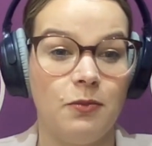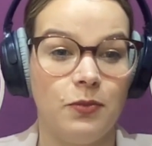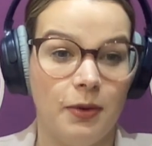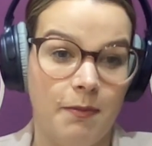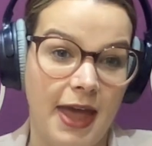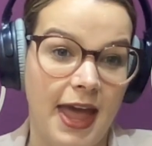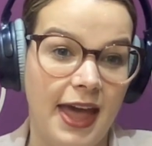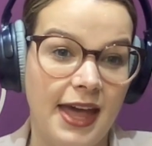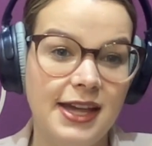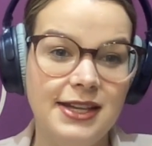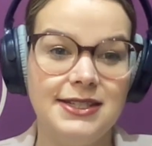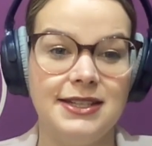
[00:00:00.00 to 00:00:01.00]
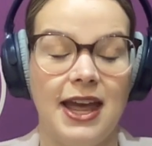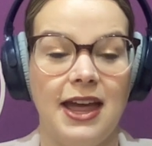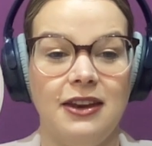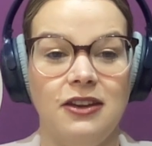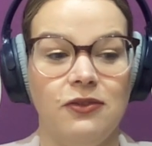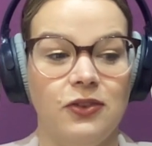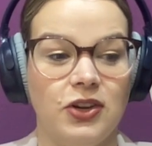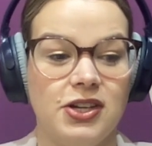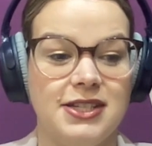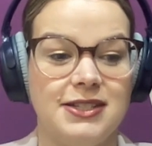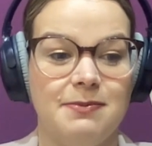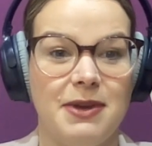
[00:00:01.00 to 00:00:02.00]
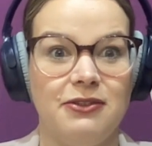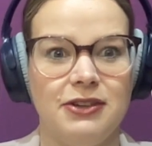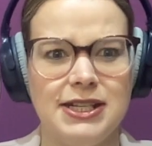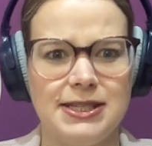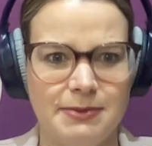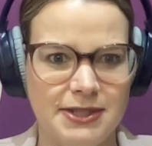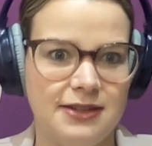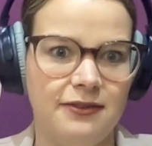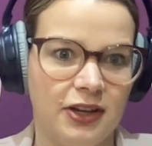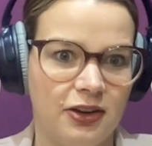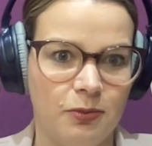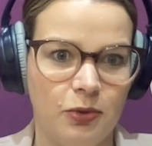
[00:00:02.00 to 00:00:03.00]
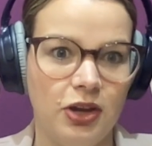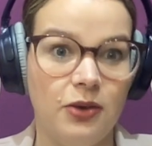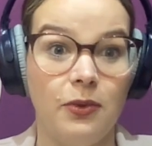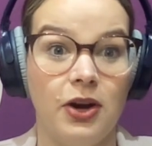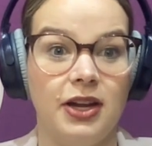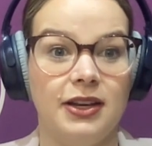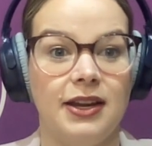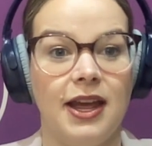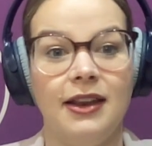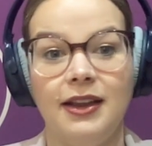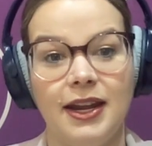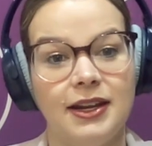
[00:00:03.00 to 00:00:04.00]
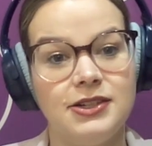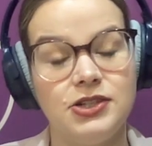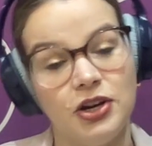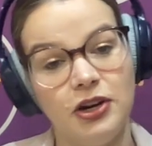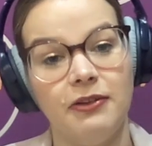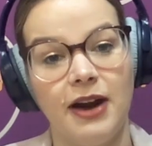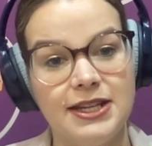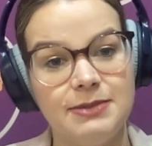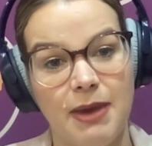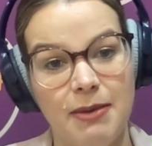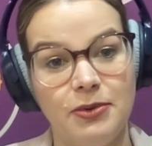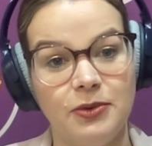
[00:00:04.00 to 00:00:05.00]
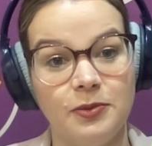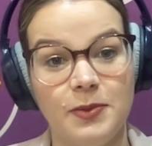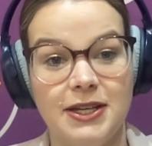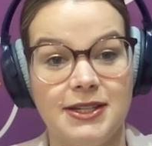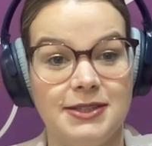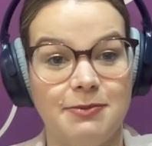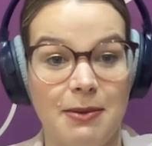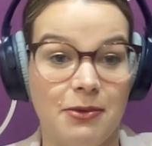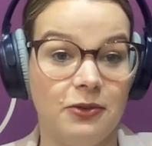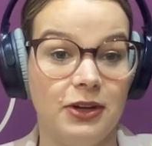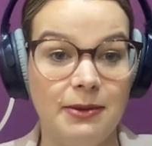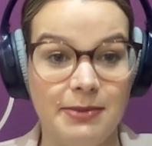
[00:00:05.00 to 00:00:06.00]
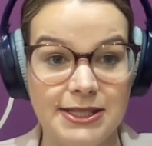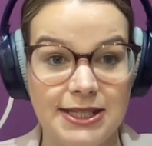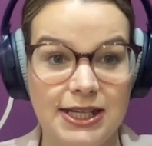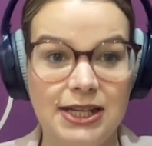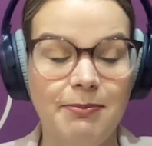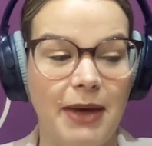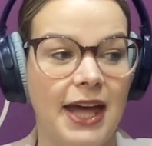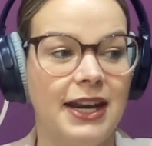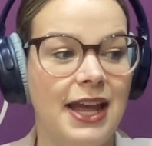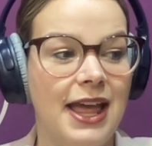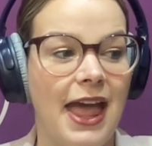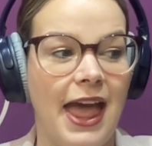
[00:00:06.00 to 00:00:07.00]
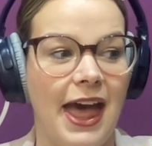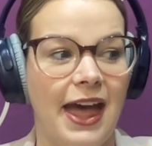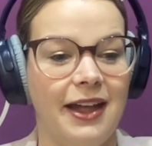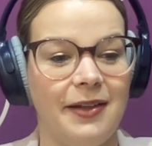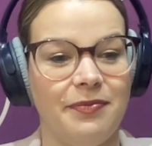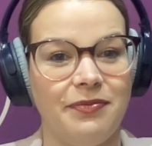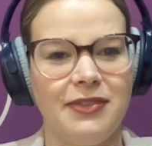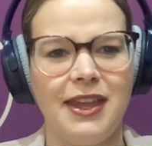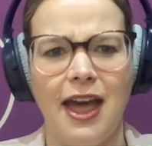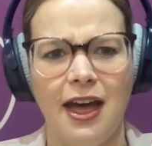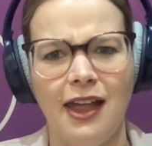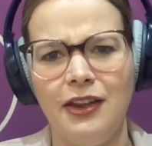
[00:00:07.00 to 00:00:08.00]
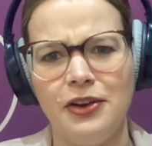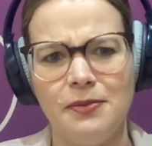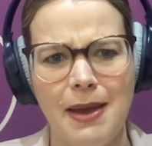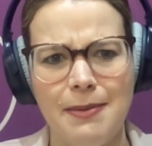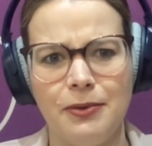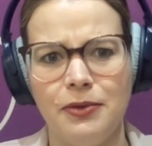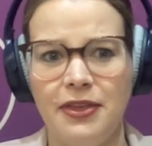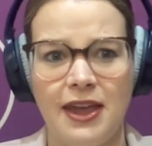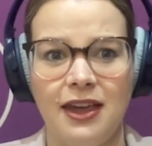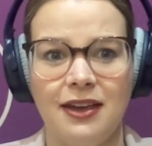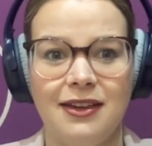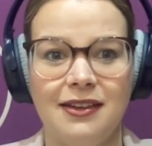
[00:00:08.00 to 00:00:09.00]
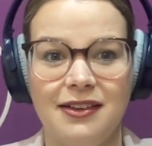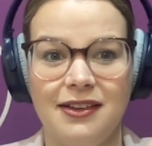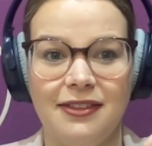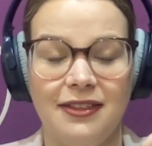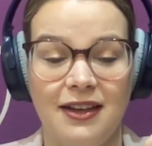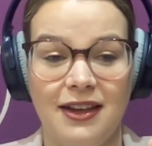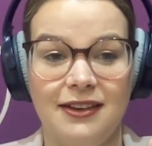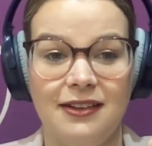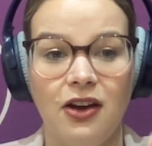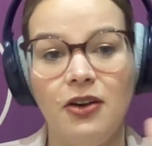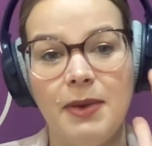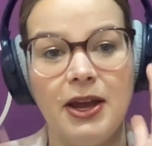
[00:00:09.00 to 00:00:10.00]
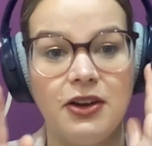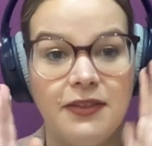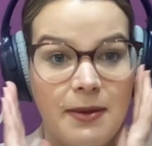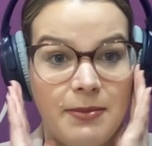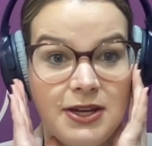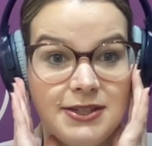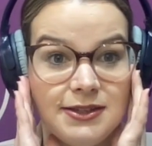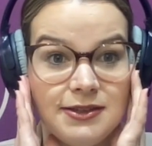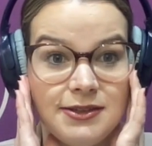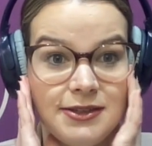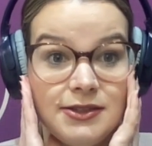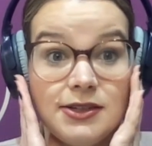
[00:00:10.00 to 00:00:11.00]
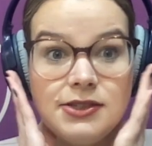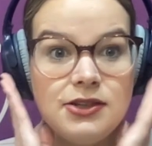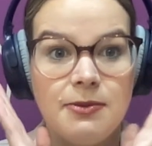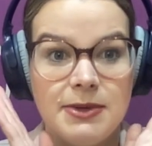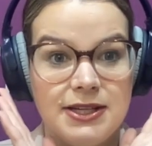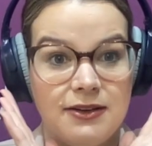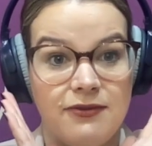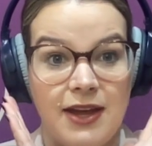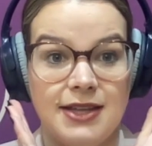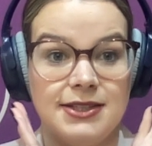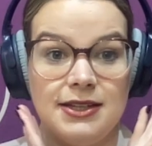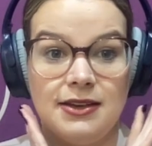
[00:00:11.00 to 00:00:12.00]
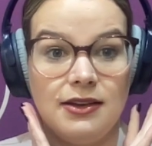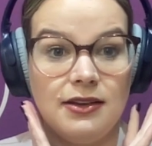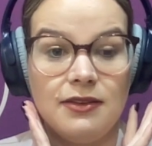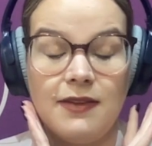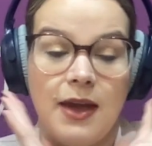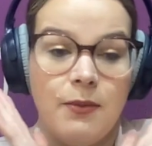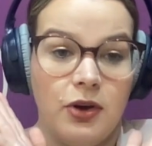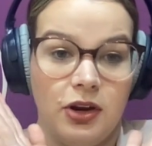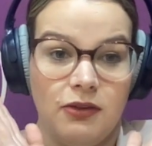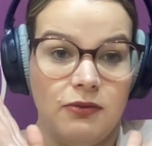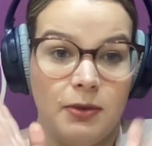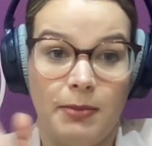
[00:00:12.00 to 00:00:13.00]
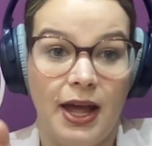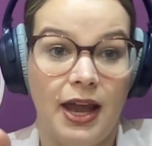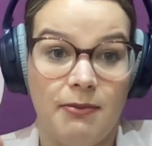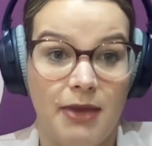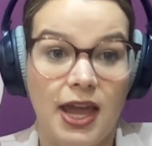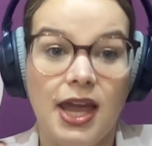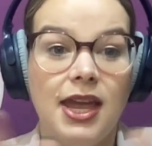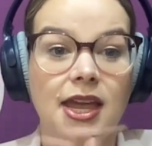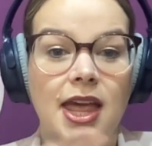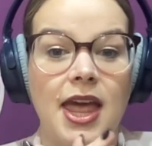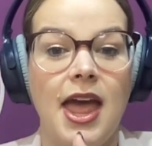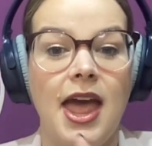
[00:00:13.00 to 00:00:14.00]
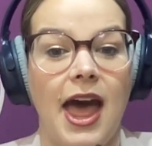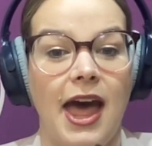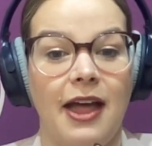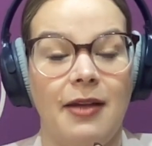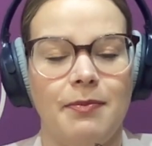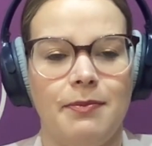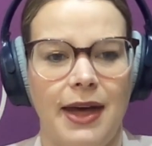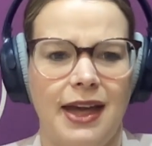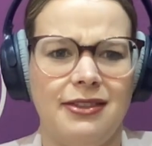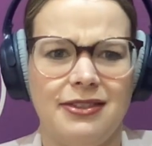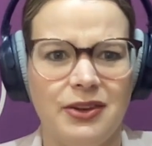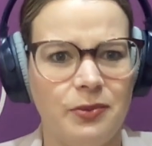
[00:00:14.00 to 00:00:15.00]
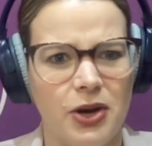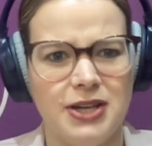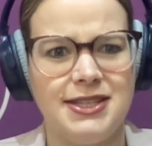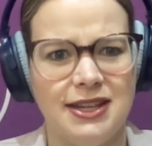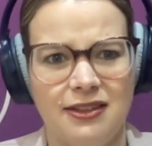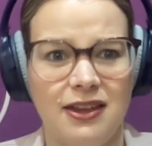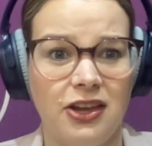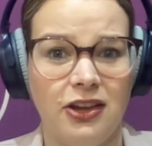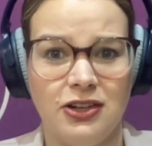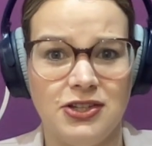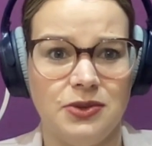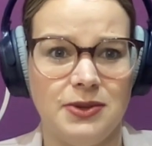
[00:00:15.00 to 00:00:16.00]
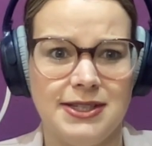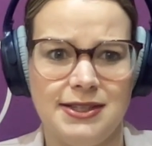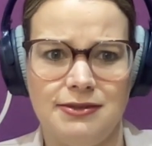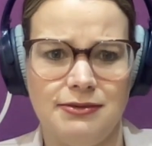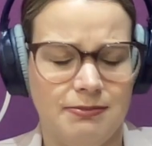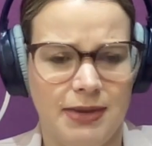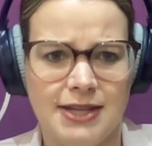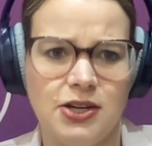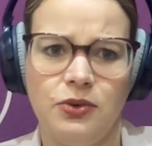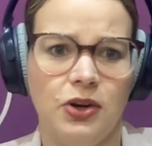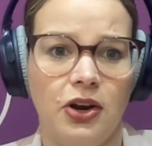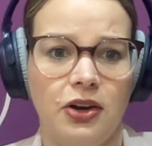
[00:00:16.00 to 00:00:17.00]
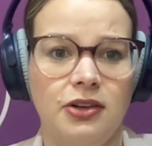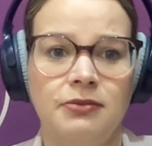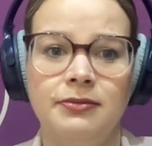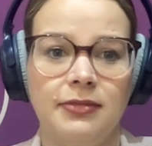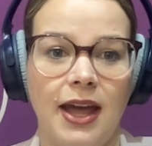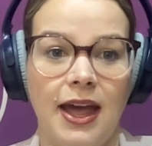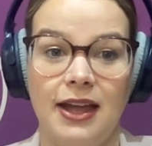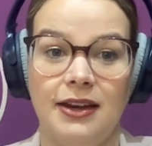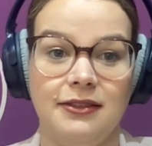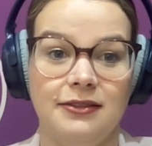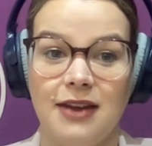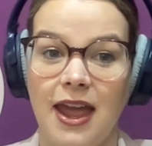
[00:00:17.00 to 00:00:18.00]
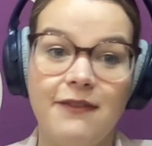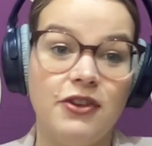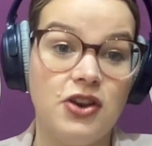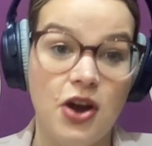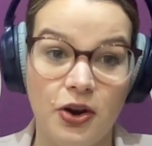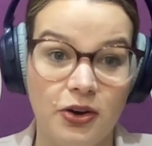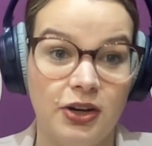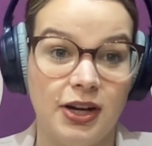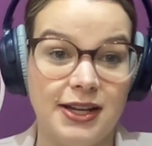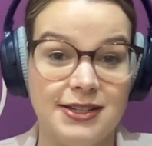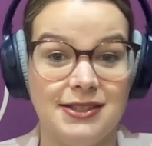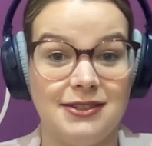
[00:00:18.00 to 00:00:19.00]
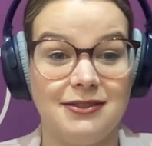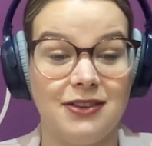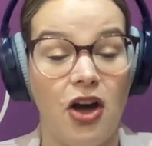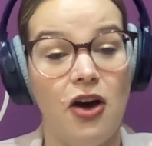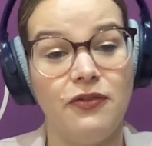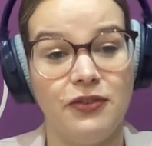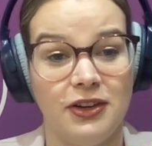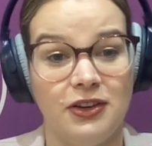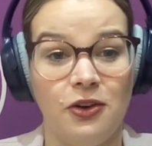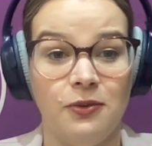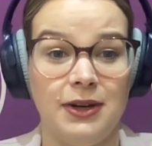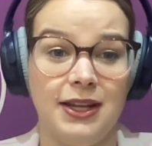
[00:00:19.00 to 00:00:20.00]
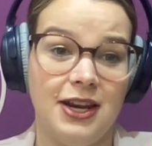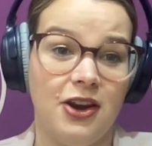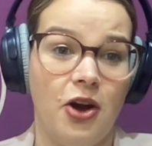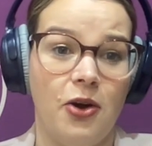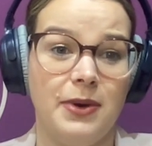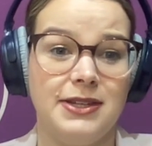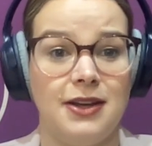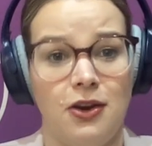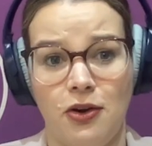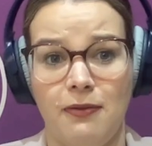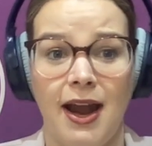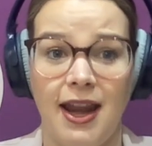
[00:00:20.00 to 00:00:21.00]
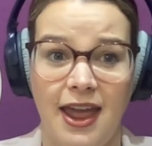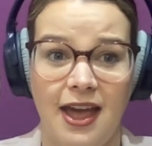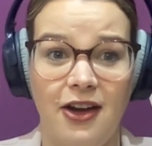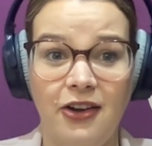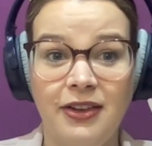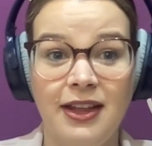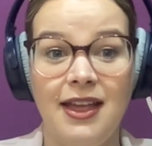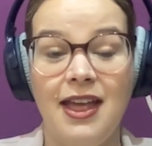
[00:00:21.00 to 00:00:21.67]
in prepared and you've got to be really specific on what you want and like don't harass people because people are really busy. But yeah, a lot of people think that, oh my God, that person's so busy and fancy, they won't reply to me. But the worst thing that you can do is get told no. And even no is often not really no, it's a not right now.